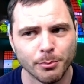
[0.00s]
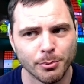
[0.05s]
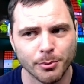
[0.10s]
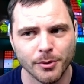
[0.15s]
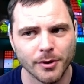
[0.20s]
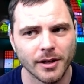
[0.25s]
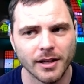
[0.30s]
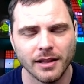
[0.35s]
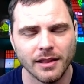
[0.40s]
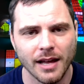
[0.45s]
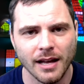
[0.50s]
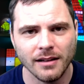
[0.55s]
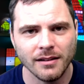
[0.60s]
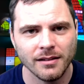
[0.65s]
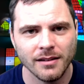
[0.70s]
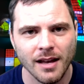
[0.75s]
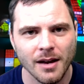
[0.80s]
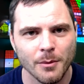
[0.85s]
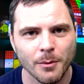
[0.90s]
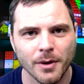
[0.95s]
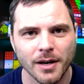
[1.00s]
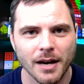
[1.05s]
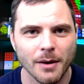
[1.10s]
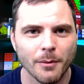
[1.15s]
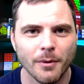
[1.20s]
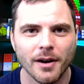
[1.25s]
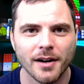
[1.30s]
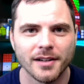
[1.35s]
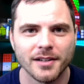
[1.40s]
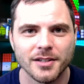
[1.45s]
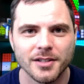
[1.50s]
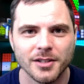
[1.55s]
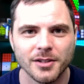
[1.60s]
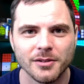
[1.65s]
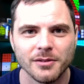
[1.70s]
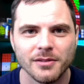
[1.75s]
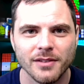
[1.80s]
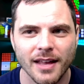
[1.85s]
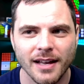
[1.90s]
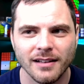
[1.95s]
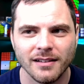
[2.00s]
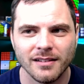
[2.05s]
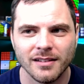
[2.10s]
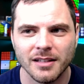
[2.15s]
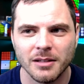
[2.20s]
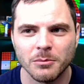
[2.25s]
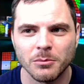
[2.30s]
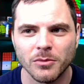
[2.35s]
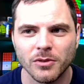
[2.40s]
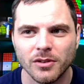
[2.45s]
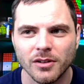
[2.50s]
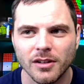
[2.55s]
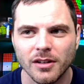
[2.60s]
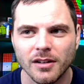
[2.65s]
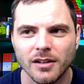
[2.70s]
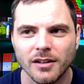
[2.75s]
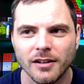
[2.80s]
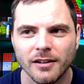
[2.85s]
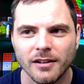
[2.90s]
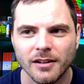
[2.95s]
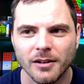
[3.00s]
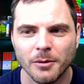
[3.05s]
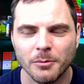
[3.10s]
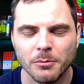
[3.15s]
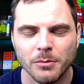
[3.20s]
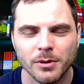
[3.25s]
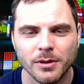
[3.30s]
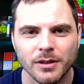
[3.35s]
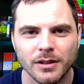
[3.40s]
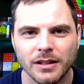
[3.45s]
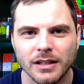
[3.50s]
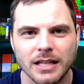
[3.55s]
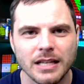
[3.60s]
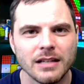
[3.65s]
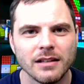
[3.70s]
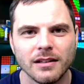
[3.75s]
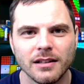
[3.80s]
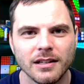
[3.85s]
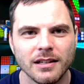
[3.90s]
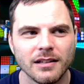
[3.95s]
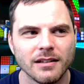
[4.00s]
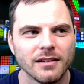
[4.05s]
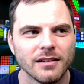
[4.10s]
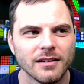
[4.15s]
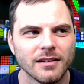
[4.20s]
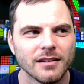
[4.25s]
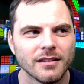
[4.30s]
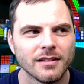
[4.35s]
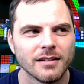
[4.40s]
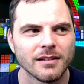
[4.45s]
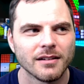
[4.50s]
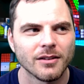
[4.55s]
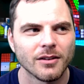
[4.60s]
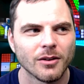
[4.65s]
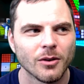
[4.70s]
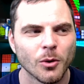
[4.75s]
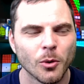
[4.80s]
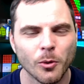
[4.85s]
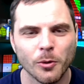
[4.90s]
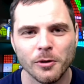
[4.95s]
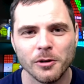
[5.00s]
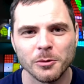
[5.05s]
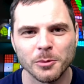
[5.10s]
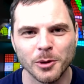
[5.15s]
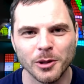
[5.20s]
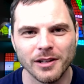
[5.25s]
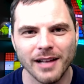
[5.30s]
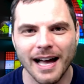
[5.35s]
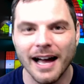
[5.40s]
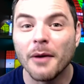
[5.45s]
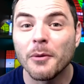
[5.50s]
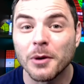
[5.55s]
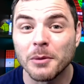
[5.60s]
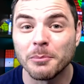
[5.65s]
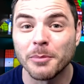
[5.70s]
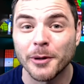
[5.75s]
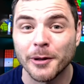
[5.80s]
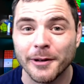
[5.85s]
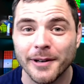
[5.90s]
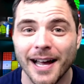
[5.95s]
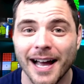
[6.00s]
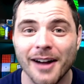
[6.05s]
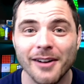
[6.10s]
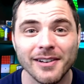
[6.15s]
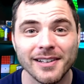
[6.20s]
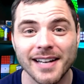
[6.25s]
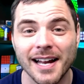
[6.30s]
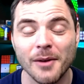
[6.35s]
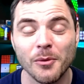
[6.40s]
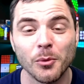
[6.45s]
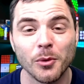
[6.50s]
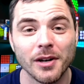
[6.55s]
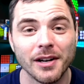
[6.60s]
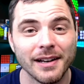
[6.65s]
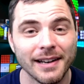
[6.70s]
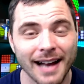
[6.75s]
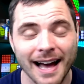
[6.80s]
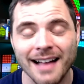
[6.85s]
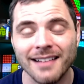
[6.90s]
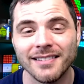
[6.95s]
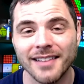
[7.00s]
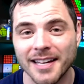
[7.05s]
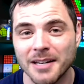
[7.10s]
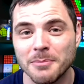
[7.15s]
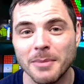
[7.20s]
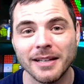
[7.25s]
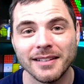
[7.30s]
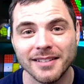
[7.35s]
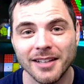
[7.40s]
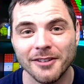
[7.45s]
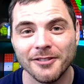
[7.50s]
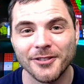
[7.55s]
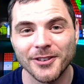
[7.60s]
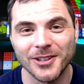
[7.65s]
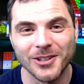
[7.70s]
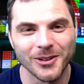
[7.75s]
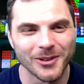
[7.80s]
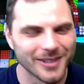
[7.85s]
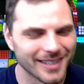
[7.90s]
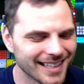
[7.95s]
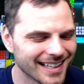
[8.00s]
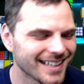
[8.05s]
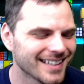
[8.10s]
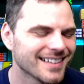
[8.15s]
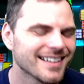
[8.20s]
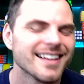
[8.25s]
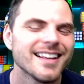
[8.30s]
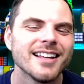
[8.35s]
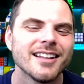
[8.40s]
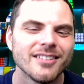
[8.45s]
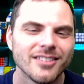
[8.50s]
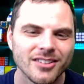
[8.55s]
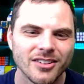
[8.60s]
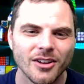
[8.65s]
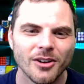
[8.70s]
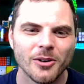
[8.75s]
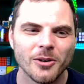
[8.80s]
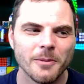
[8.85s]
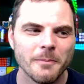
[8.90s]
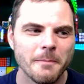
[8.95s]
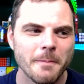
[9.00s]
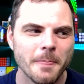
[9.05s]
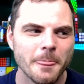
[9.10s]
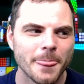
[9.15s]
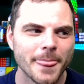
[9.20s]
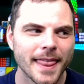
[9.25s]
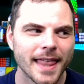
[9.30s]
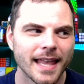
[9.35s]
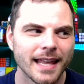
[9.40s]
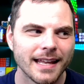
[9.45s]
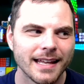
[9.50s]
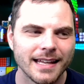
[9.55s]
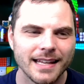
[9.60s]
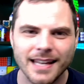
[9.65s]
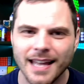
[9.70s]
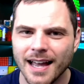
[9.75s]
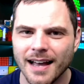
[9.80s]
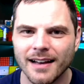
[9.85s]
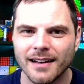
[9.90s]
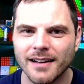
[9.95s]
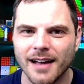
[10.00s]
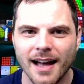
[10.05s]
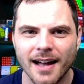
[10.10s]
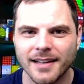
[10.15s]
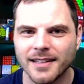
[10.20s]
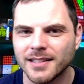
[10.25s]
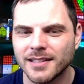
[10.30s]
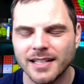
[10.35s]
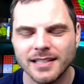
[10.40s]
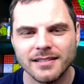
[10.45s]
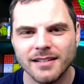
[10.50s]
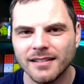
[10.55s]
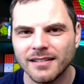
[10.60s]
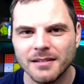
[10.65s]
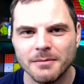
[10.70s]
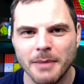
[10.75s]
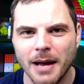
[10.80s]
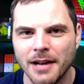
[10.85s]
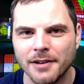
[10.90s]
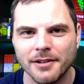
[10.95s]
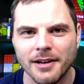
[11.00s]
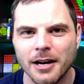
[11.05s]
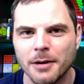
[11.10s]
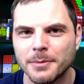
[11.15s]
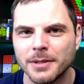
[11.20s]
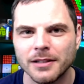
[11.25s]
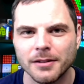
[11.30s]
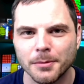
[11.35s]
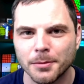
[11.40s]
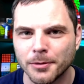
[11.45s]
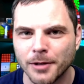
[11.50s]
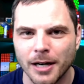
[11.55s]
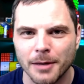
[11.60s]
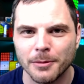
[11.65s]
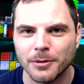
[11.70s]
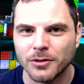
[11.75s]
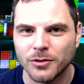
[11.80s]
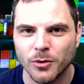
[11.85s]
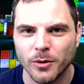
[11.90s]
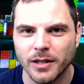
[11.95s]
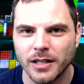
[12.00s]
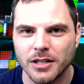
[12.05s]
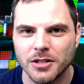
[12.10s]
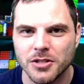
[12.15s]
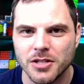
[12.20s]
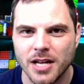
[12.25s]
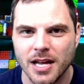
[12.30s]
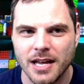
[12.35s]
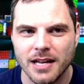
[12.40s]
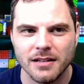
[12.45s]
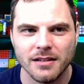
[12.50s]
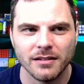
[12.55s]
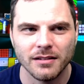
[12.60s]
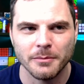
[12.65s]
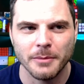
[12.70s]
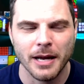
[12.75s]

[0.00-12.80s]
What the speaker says: But that's not what I want to do. That seems completely horrible. I would burn out, and I would not like myself for doing it. So yeah, it doesn't matter how many subscribers join each day. It doesn't